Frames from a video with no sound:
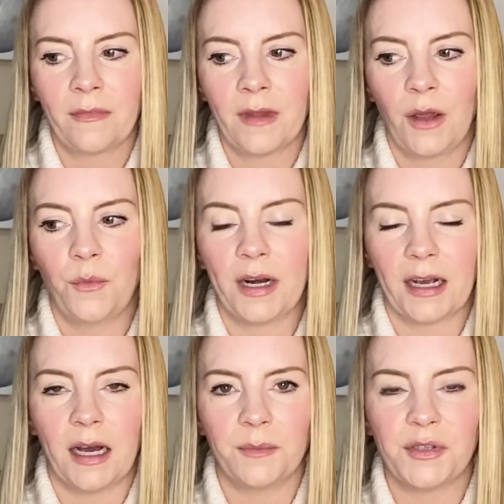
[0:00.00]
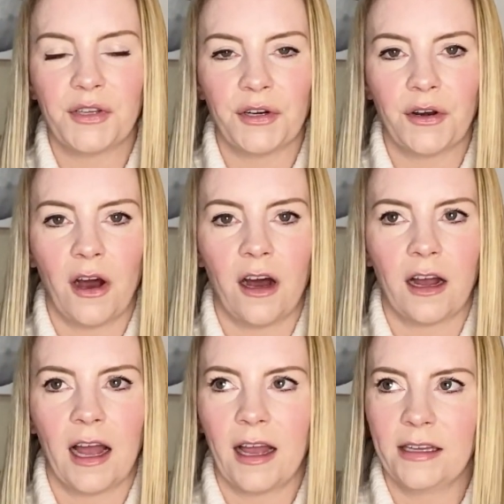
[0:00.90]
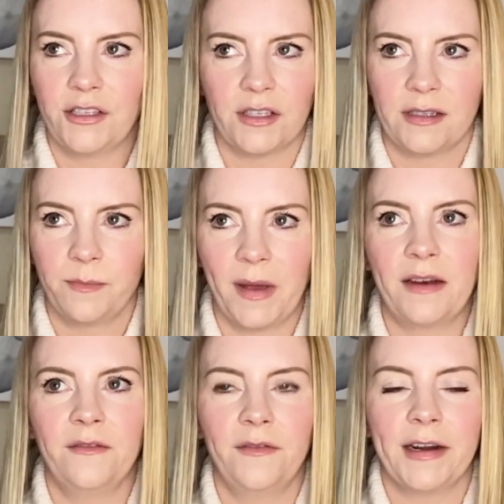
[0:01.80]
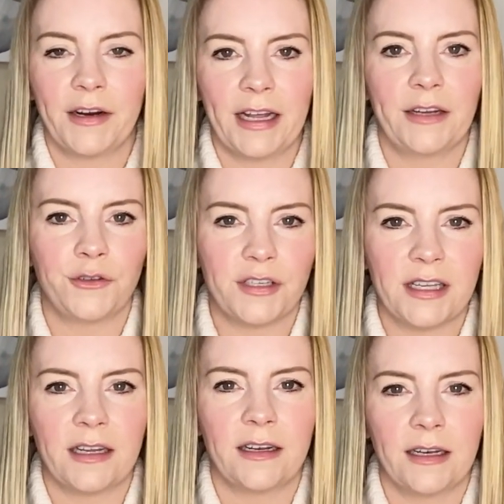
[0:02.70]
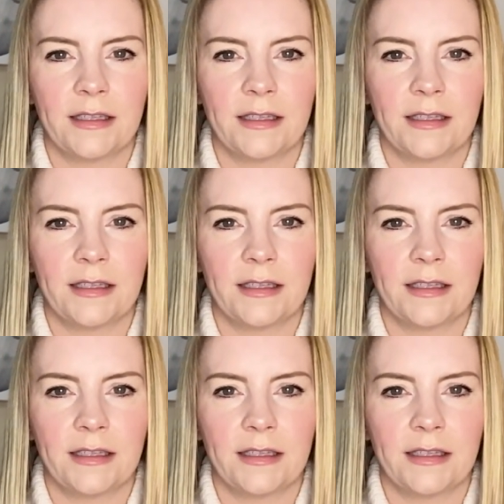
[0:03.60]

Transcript: when it comes to your dog, it's just been very interesting.